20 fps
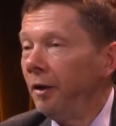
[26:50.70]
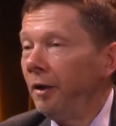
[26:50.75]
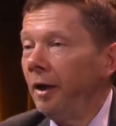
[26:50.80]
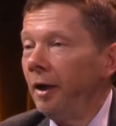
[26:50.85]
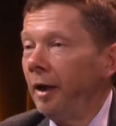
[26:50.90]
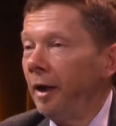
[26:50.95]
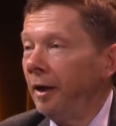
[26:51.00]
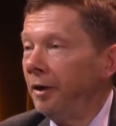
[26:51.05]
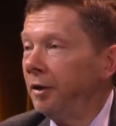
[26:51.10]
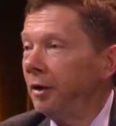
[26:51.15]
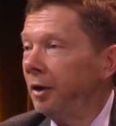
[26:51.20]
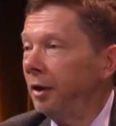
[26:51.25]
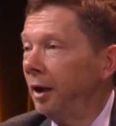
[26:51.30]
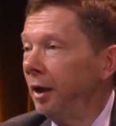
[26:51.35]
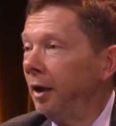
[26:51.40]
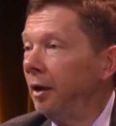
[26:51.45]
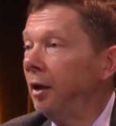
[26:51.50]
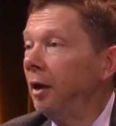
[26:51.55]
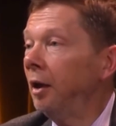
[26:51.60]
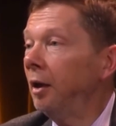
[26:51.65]
And
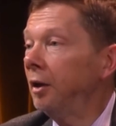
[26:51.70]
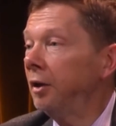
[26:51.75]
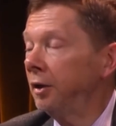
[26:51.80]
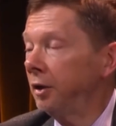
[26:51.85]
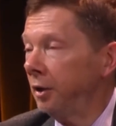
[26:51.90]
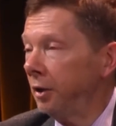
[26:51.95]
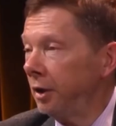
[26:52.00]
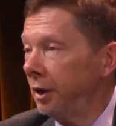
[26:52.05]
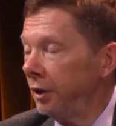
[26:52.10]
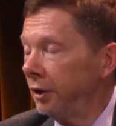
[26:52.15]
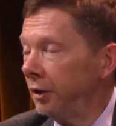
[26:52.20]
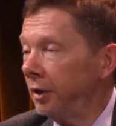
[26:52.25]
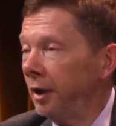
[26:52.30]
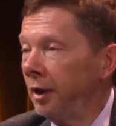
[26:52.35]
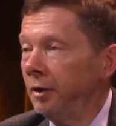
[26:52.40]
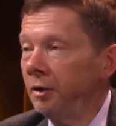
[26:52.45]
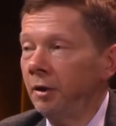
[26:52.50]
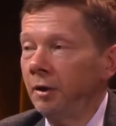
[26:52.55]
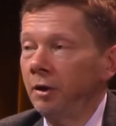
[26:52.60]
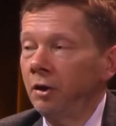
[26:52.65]
again, in these
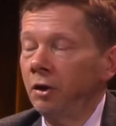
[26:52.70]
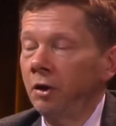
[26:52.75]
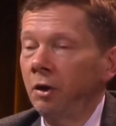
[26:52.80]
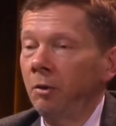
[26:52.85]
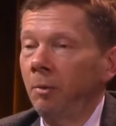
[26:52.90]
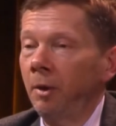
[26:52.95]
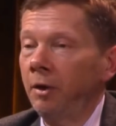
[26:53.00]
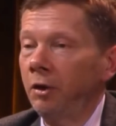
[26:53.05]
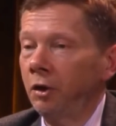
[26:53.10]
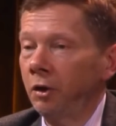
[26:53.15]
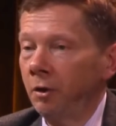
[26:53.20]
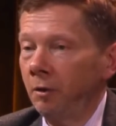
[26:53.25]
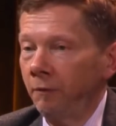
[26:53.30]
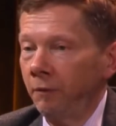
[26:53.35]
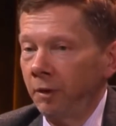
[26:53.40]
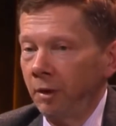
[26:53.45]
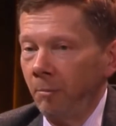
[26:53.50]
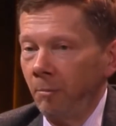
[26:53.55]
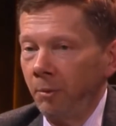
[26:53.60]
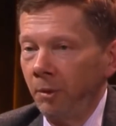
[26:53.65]
cases, it's a question of
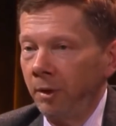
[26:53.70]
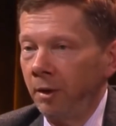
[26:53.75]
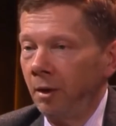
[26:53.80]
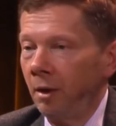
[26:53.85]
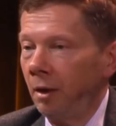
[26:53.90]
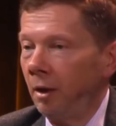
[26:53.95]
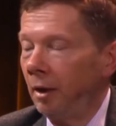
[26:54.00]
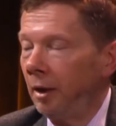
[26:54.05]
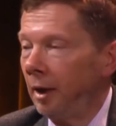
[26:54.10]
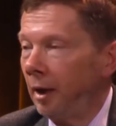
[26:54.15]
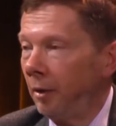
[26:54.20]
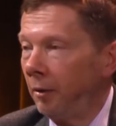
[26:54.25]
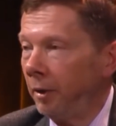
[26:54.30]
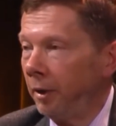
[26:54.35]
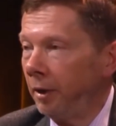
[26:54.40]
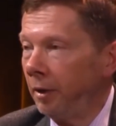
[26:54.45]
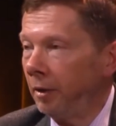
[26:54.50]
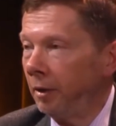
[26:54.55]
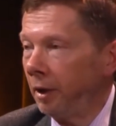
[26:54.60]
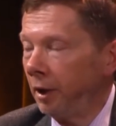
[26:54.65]
simply
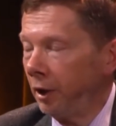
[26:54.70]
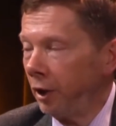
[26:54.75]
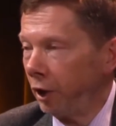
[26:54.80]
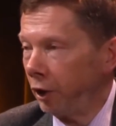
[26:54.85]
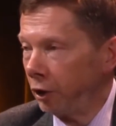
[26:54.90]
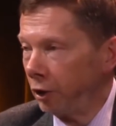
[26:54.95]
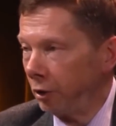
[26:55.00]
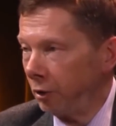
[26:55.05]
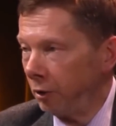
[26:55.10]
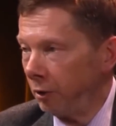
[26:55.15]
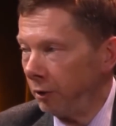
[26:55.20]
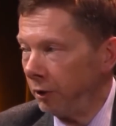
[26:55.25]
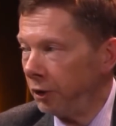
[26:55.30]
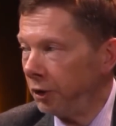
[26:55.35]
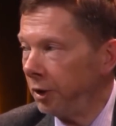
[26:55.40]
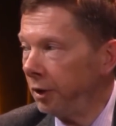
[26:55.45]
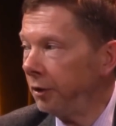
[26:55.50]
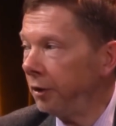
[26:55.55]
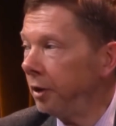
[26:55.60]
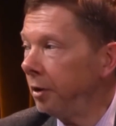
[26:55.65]

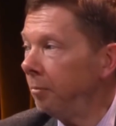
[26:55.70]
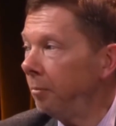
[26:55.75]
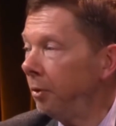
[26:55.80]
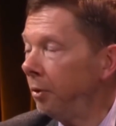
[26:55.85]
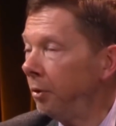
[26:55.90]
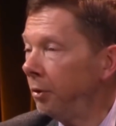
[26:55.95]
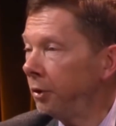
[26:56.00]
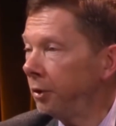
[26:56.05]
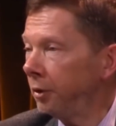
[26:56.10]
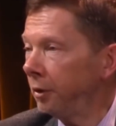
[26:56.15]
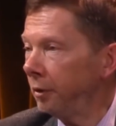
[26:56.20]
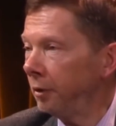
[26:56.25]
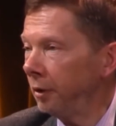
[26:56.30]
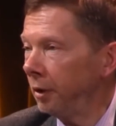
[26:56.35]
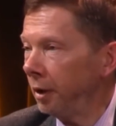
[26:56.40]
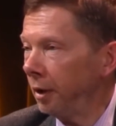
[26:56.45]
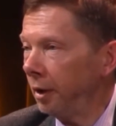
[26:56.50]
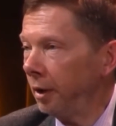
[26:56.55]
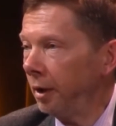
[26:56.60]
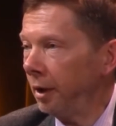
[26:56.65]
acknowledging the emotion
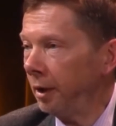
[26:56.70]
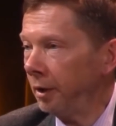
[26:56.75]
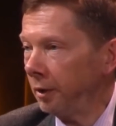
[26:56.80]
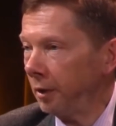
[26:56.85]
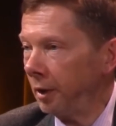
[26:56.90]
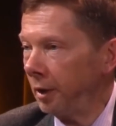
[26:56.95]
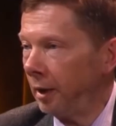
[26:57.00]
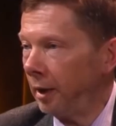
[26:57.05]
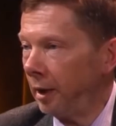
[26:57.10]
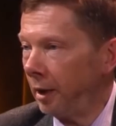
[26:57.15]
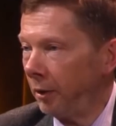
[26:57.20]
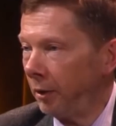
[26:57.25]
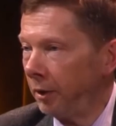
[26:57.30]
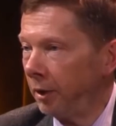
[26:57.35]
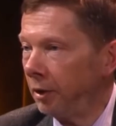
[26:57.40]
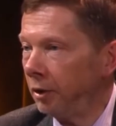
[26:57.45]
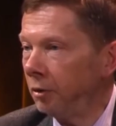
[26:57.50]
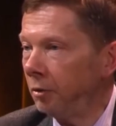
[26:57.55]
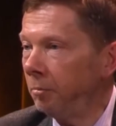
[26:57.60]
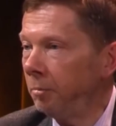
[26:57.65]
and allowing
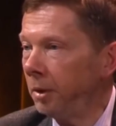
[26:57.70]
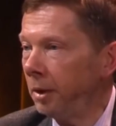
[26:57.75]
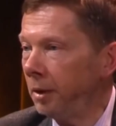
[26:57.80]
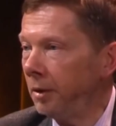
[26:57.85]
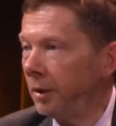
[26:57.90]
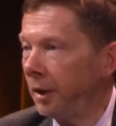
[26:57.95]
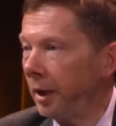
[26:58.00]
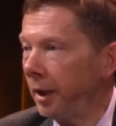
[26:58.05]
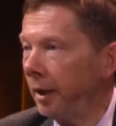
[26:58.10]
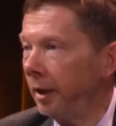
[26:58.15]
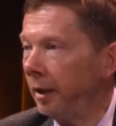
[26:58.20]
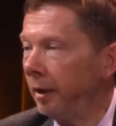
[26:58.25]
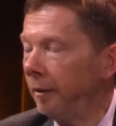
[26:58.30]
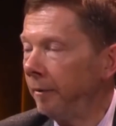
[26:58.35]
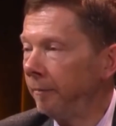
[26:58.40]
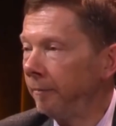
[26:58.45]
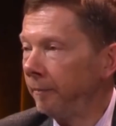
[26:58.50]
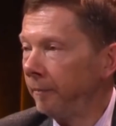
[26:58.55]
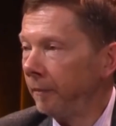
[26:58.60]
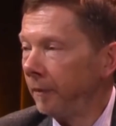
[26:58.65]
it to be there.
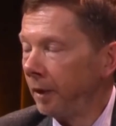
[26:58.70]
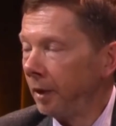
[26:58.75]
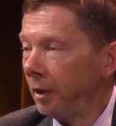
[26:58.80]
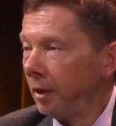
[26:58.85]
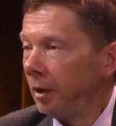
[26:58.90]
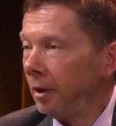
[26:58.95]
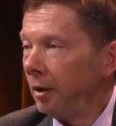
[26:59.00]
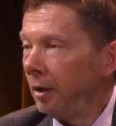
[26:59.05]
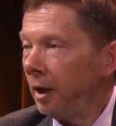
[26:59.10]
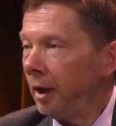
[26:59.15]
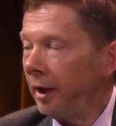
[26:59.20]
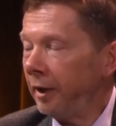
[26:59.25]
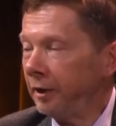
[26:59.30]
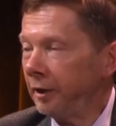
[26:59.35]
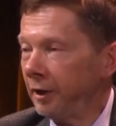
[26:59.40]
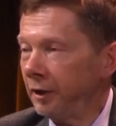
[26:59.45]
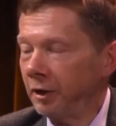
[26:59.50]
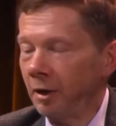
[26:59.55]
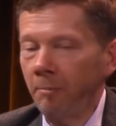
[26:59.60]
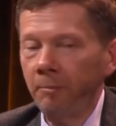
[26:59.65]
As I
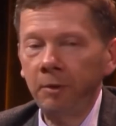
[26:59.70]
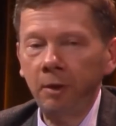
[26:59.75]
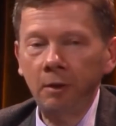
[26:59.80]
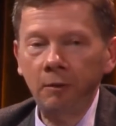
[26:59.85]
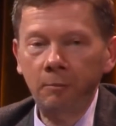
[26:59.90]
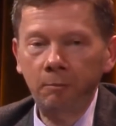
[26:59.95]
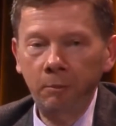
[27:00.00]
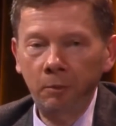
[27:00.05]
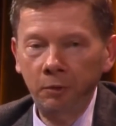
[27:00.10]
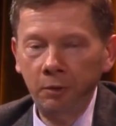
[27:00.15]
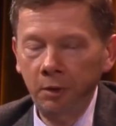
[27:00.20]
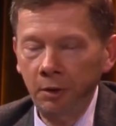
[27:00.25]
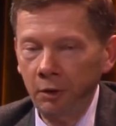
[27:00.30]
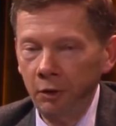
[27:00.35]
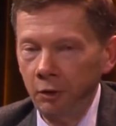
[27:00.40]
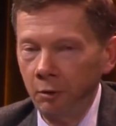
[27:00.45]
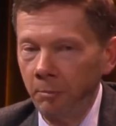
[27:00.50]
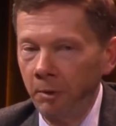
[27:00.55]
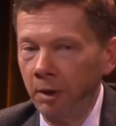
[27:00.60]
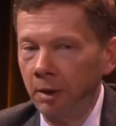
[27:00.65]
sometimes put it,
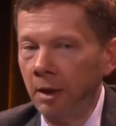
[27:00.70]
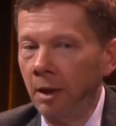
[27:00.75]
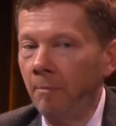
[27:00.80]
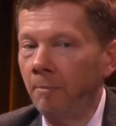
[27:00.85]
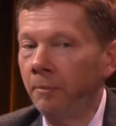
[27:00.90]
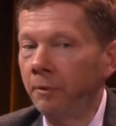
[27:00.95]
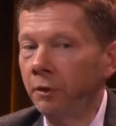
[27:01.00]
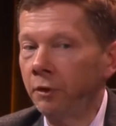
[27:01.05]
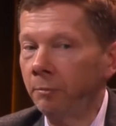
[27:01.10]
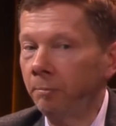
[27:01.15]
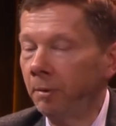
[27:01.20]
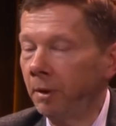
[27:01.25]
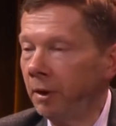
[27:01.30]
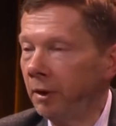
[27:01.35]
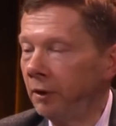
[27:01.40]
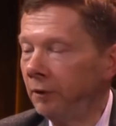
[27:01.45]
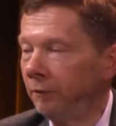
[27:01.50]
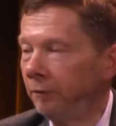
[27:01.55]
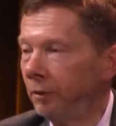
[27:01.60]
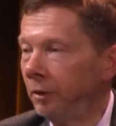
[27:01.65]
you become the space for